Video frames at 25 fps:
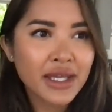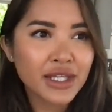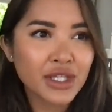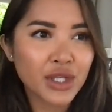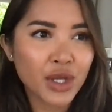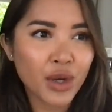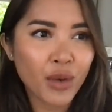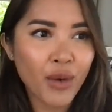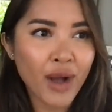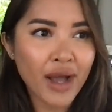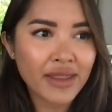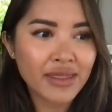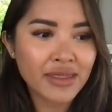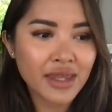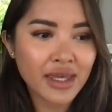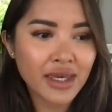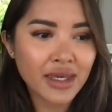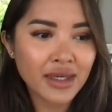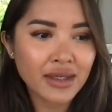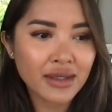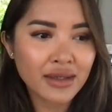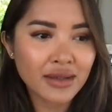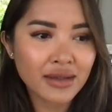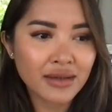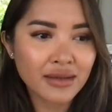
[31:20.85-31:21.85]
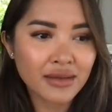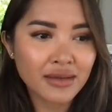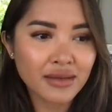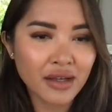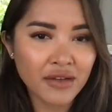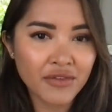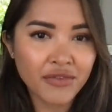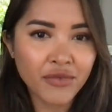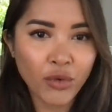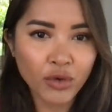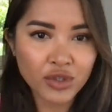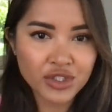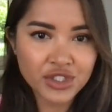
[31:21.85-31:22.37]
I think
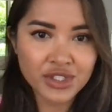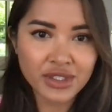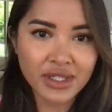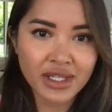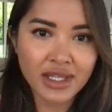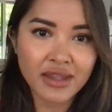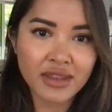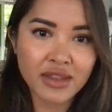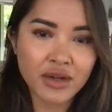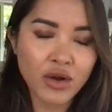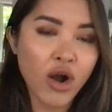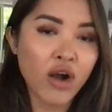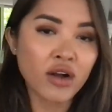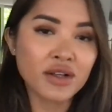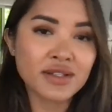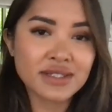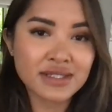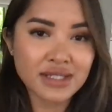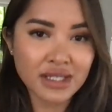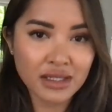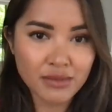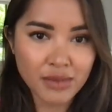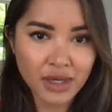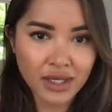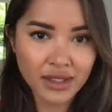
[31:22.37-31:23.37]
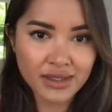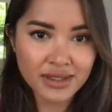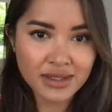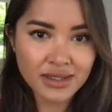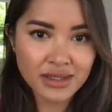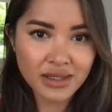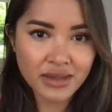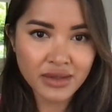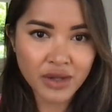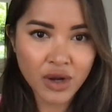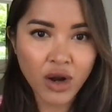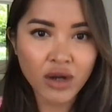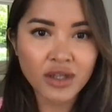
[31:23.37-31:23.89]
unfortunately there are
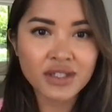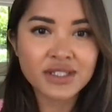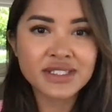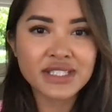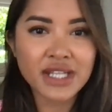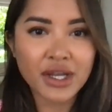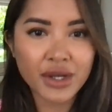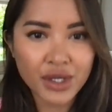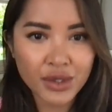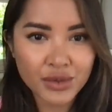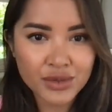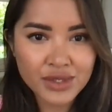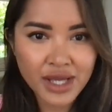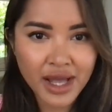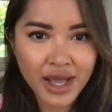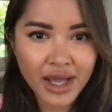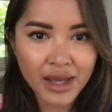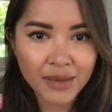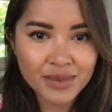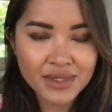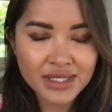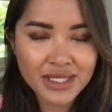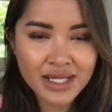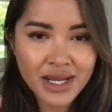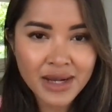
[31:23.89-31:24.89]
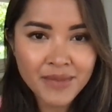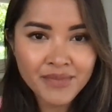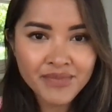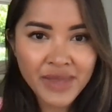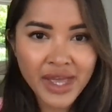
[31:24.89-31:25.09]
stigmas, there are stereotypes,